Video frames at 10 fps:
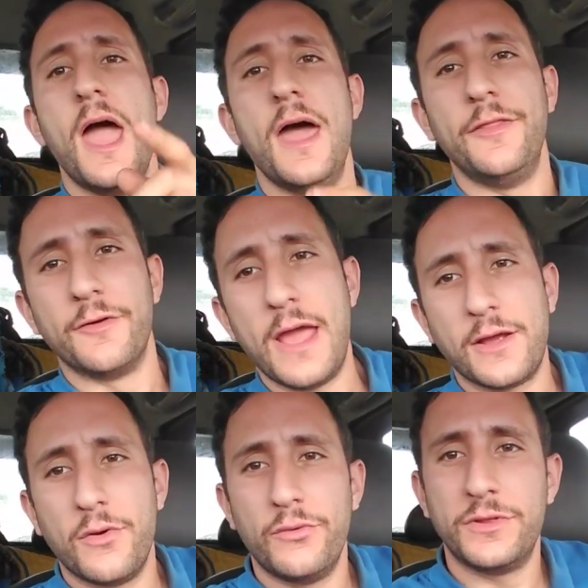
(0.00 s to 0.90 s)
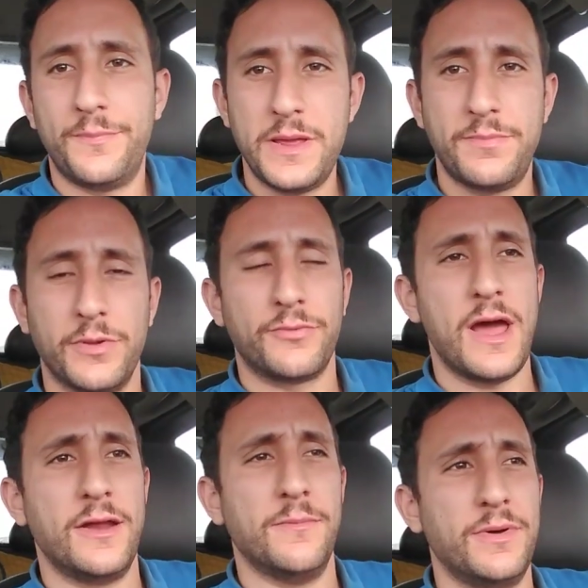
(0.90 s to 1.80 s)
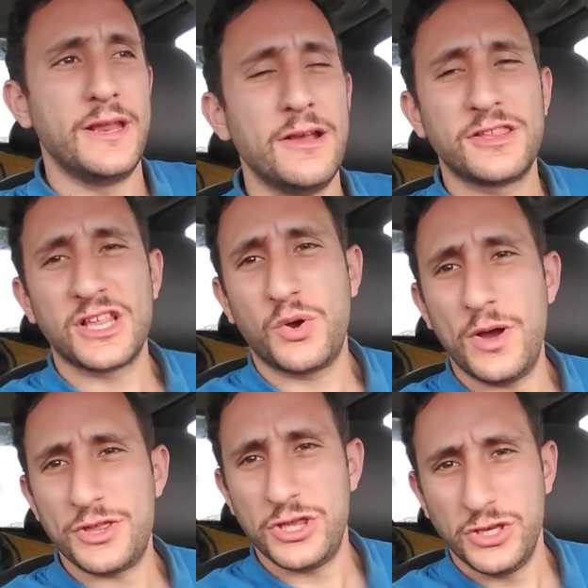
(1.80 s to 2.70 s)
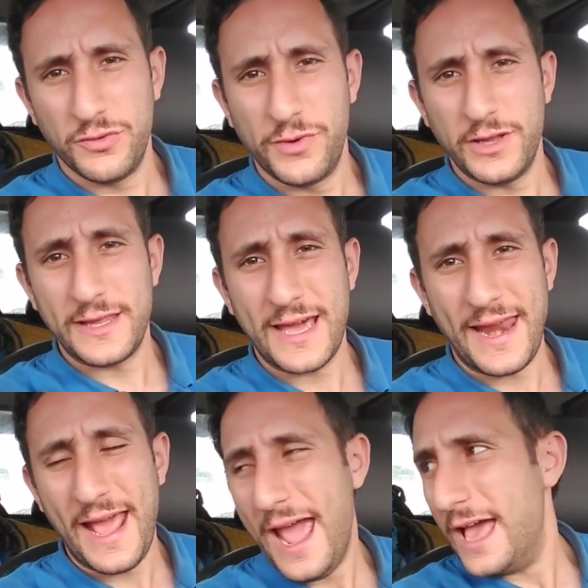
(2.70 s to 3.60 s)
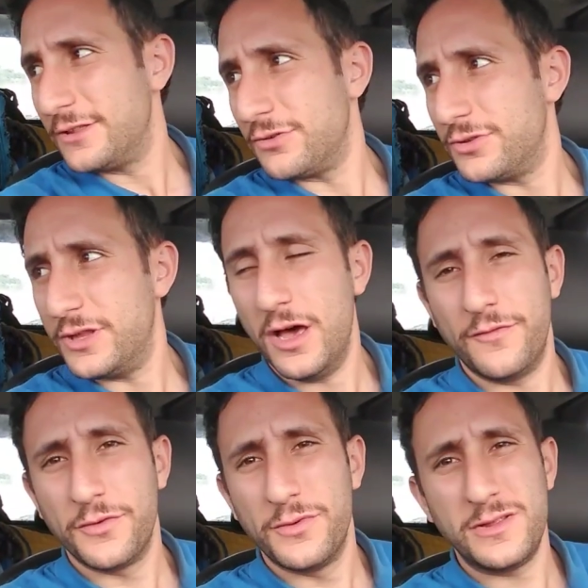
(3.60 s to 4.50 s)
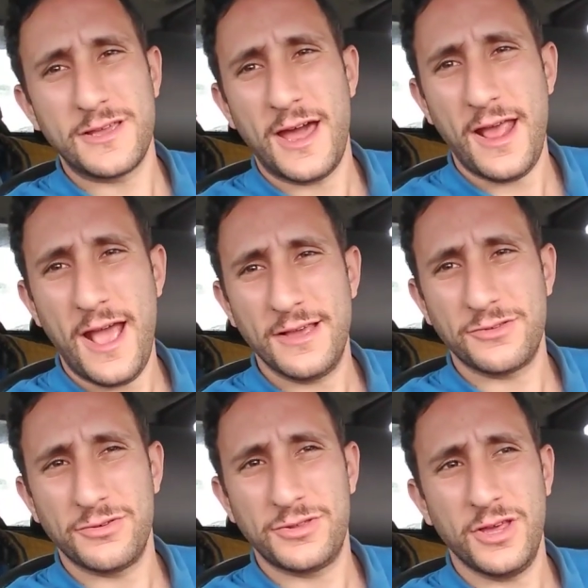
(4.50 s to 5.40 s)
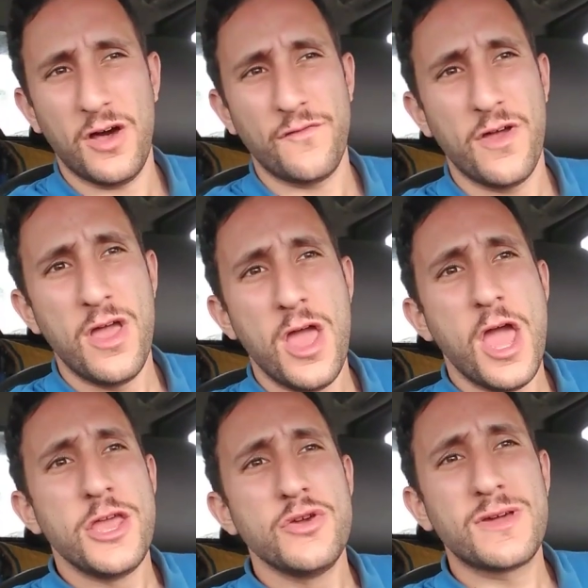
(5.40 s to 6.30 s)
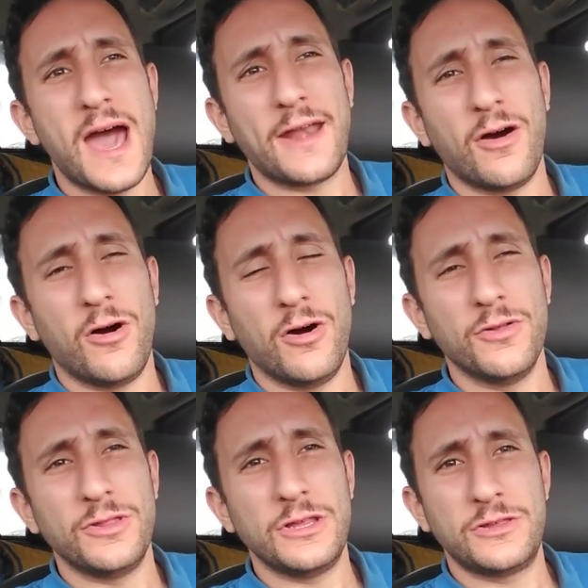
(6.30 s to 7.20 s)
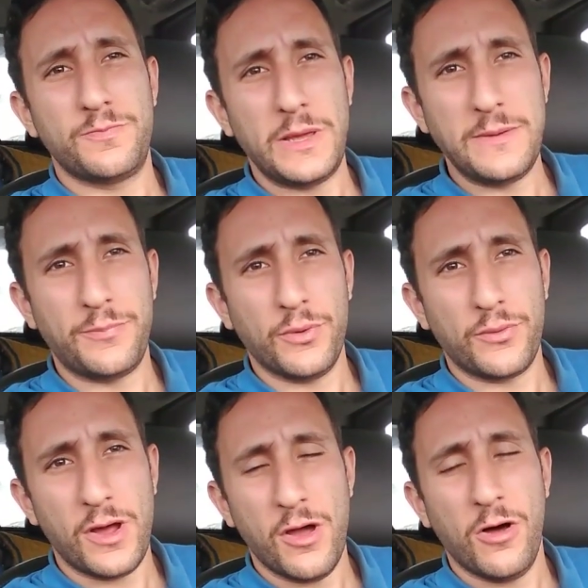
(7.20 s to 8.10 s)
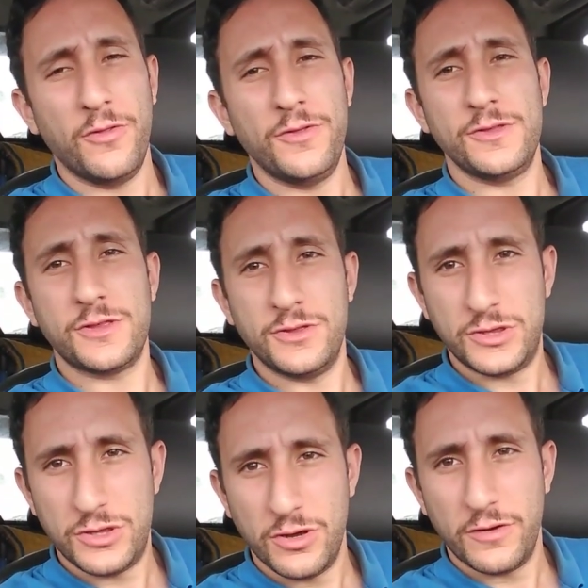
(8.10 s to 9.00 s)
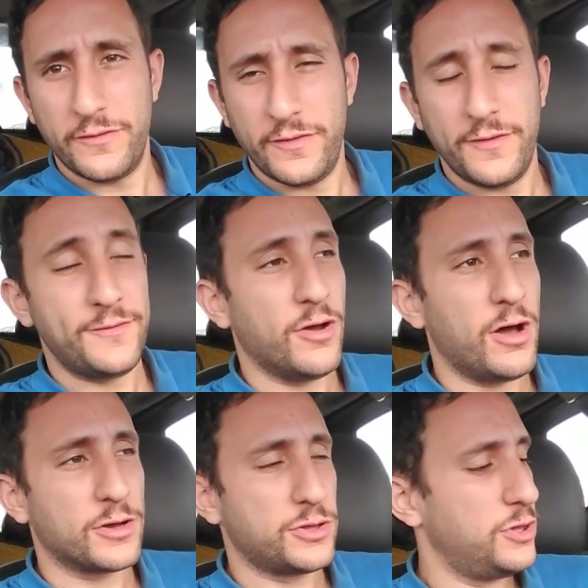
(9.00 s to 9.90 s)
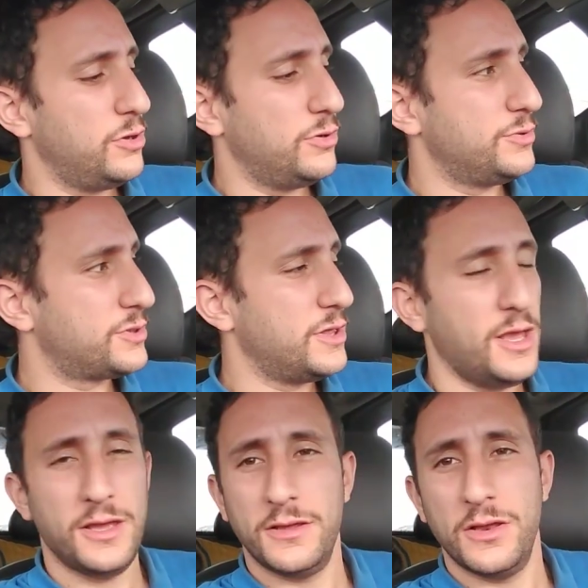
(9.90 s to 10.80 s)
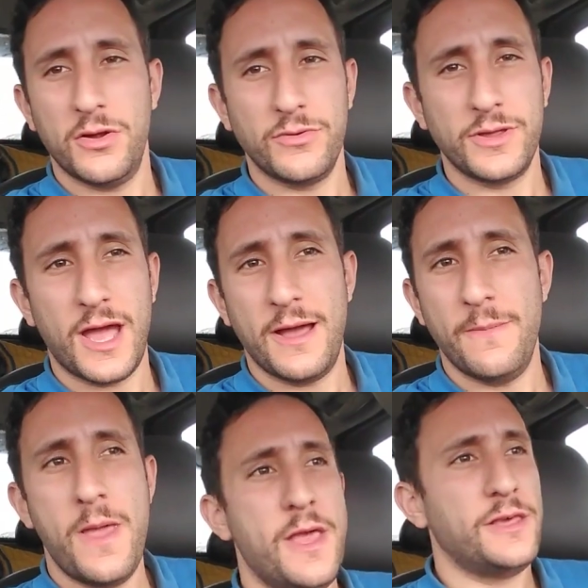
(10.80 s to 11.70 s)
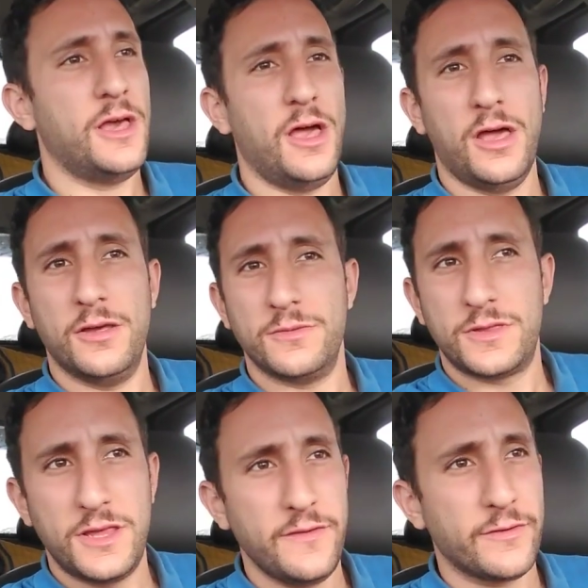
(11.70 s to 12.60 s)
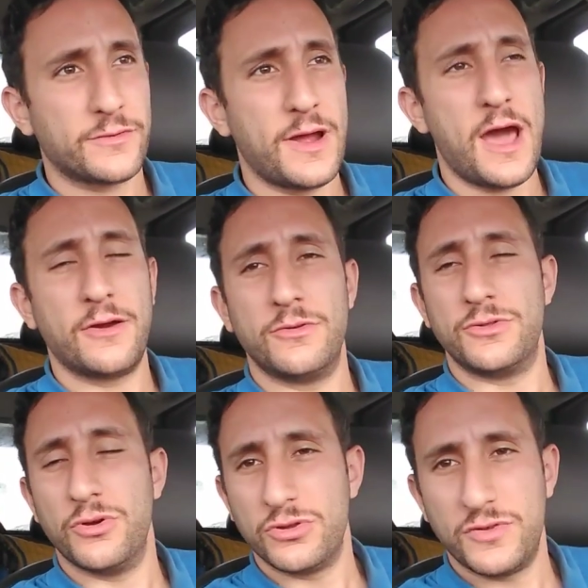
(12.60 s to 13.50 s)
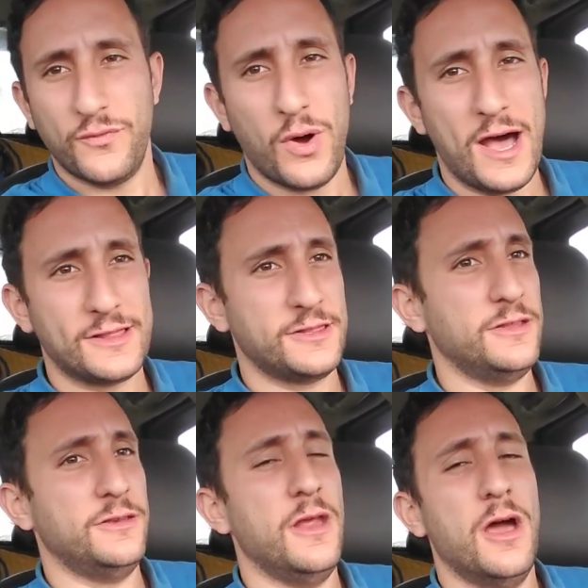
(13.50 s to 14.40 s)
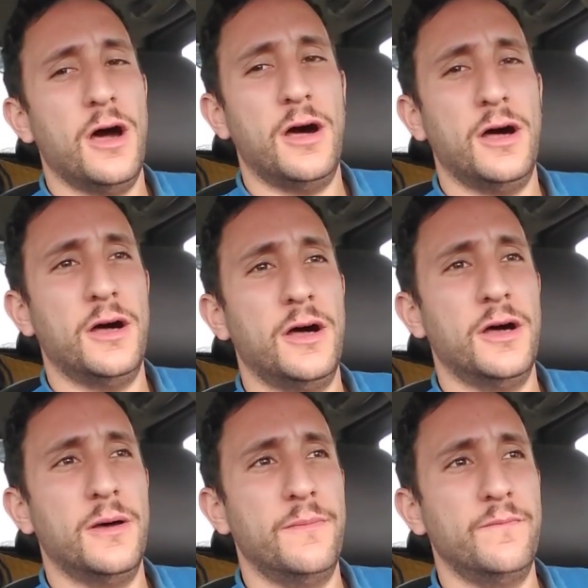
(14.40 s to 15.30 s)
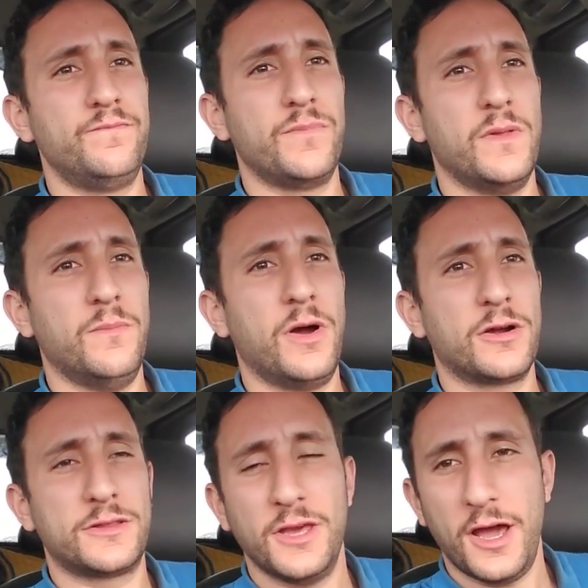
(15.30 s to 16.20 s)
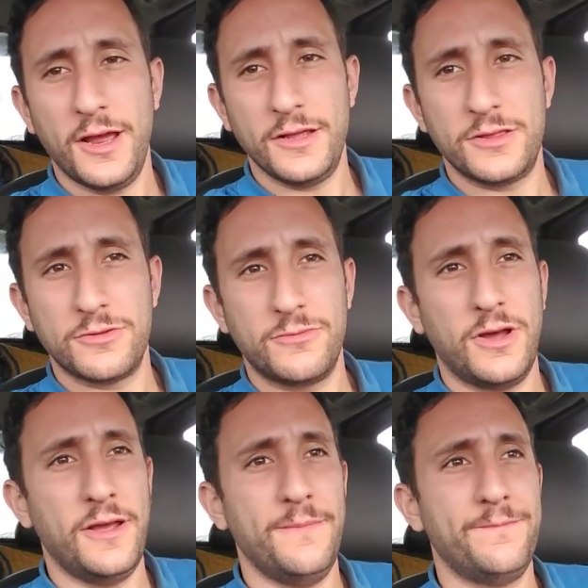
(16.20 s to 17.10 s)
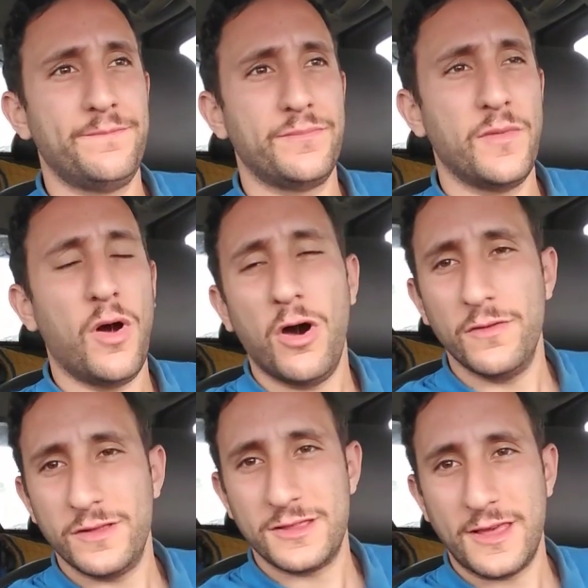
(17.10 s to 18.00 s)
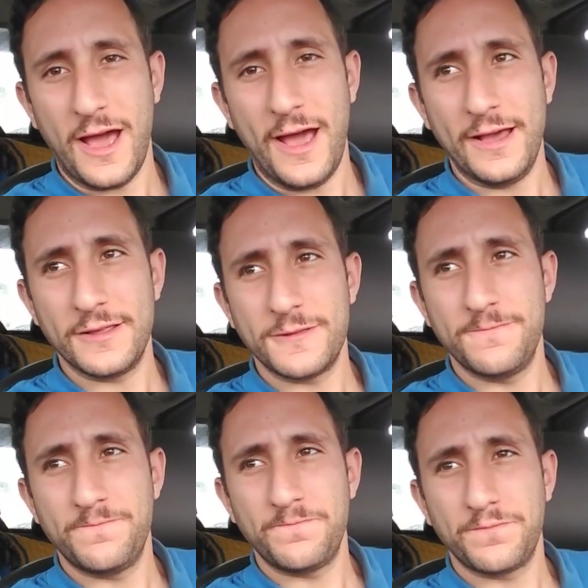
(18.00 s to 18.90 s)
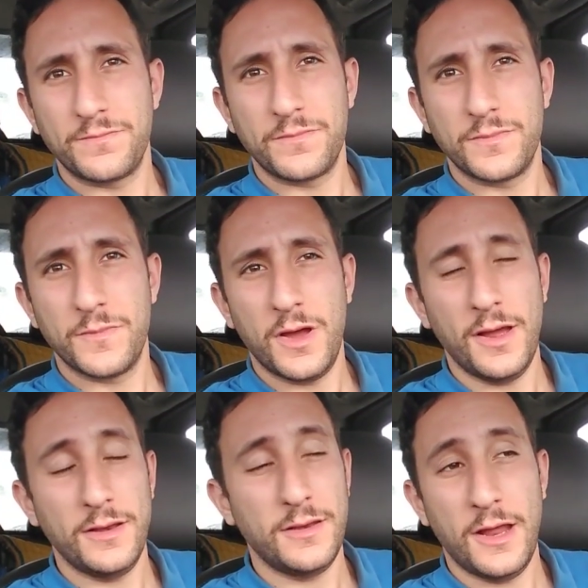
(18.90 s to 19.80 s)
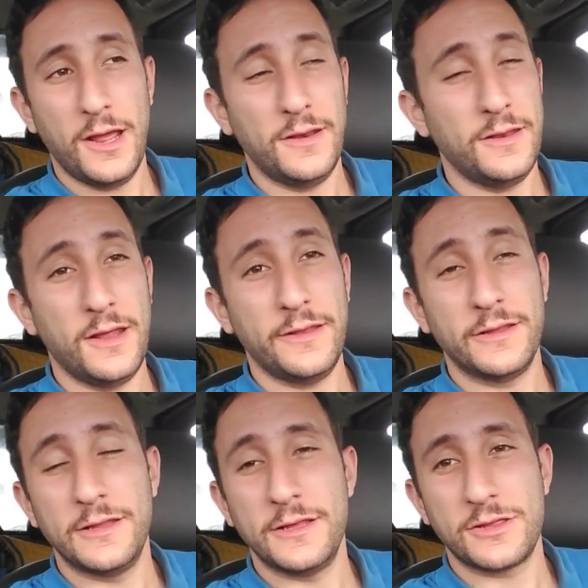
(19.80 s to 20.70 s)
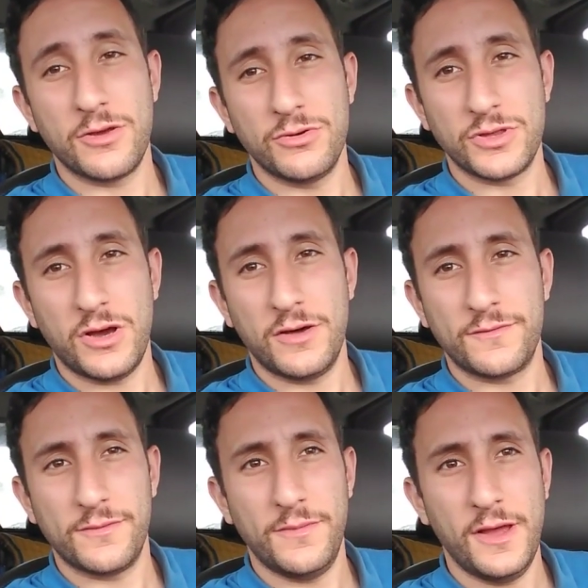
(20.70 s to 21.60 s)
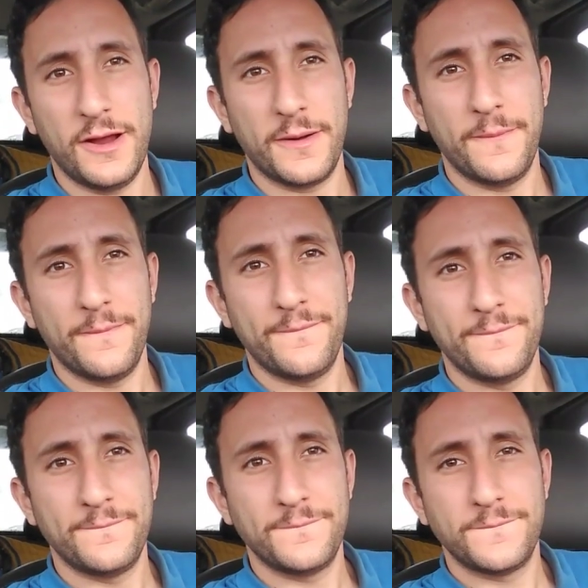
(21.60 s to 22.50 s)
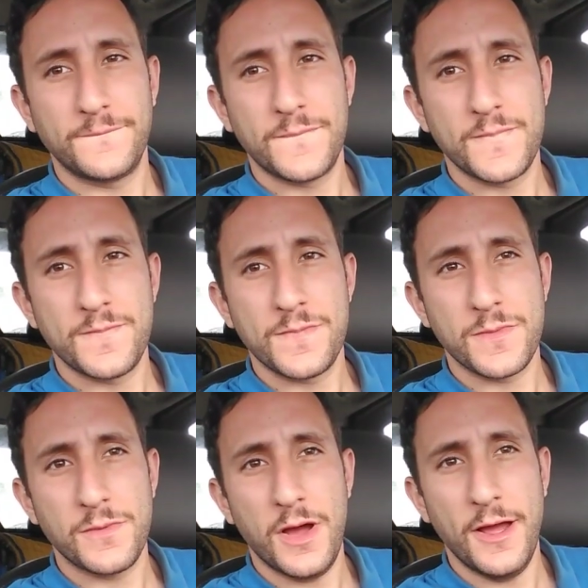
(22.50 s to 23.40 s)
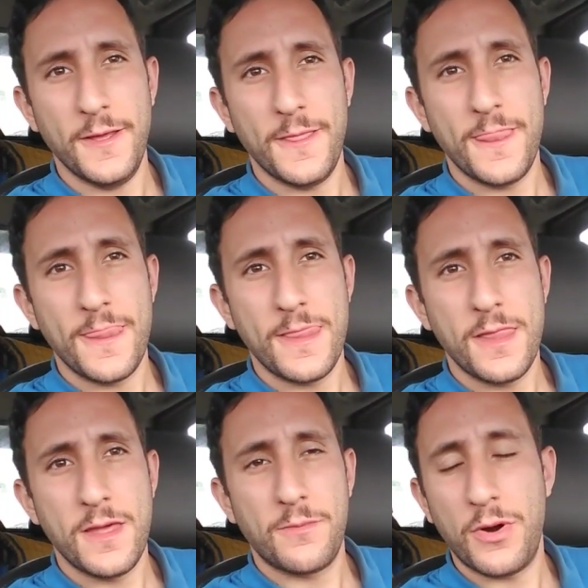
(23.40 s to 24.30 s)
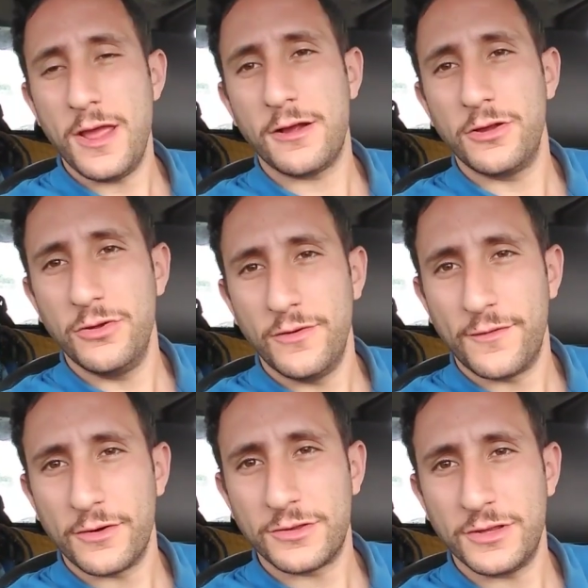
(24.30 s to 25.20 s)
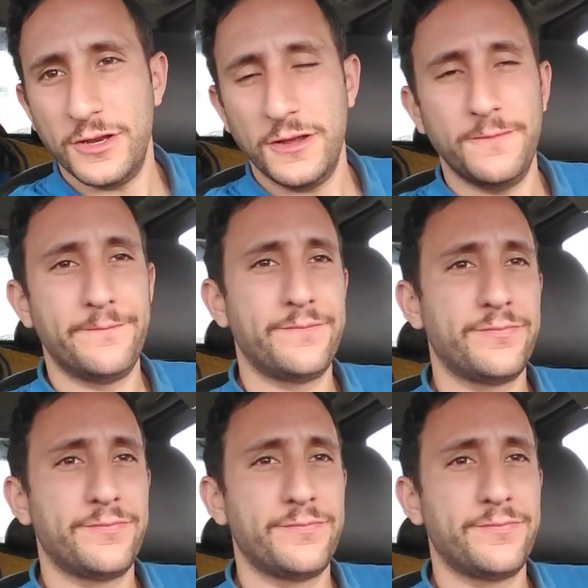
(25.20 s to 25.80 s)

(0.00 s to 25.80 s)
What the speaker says: and they're angry with the people around them. But here's the question you really got to ask yourself. You really got to ask yourself, you got all these people, right? All these conservative talk shows that, you got Steven Crowder, Joseph Watson, Mark Dice, right? All these guys, right? And the list goes on from there. Right? Prager University.